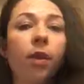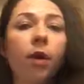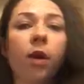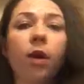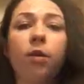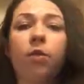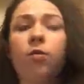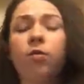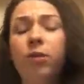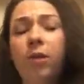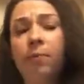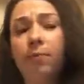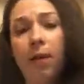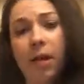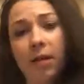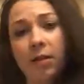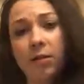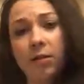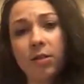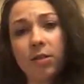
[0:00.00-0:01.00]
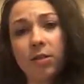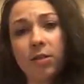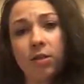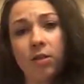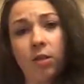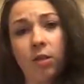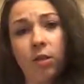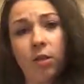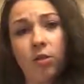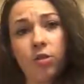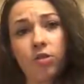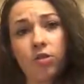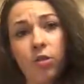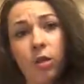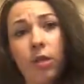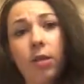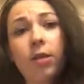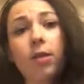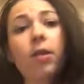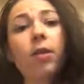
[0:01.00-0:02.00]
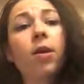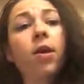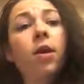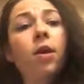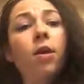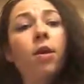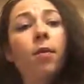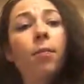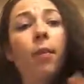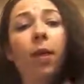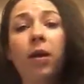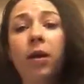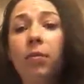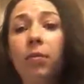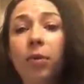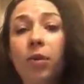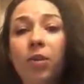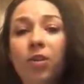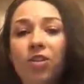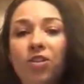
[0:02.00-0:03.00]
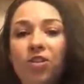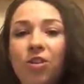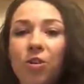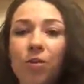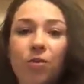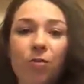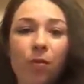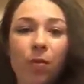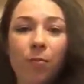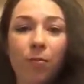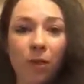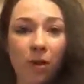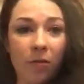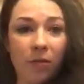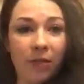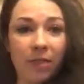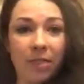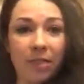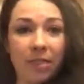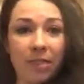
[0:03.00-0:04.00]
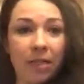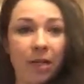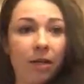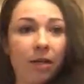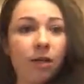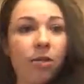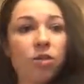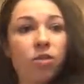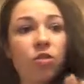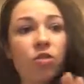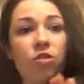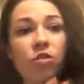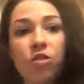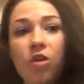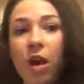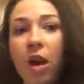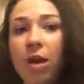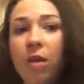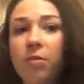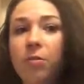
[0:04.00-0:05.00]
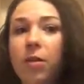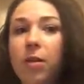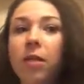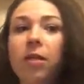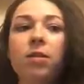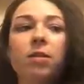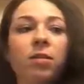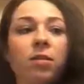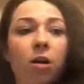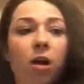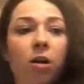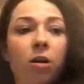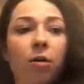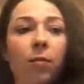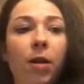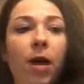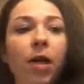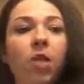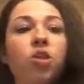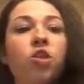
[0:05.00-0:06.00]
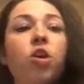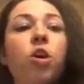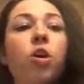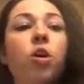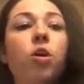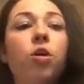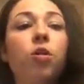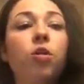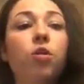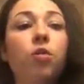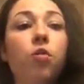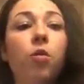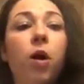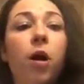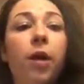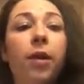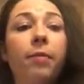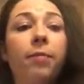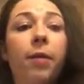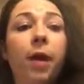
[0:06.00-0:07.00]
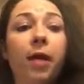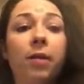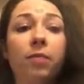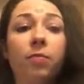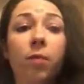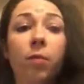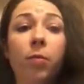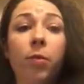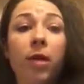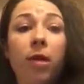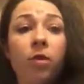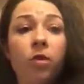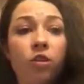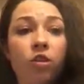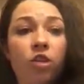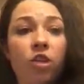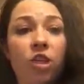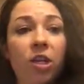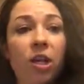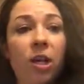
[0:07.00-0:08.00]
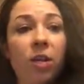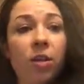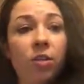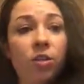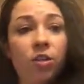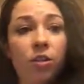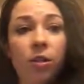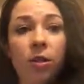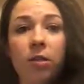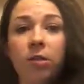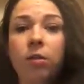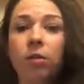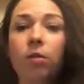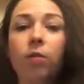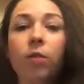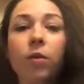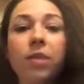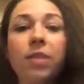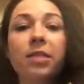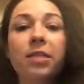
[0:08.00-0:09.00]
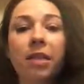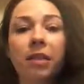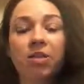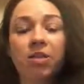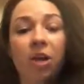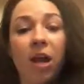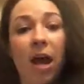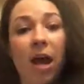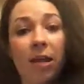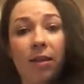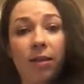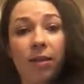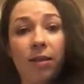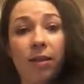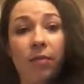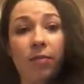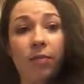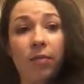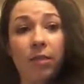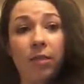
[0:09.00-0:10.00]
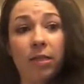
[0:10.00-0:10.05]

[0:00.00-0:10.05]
you need max strength. Bodybuilding show, you want perfect aesthetics. Track meet, soccer match, you want maximum energy and endurance. So you want to set your athlete up for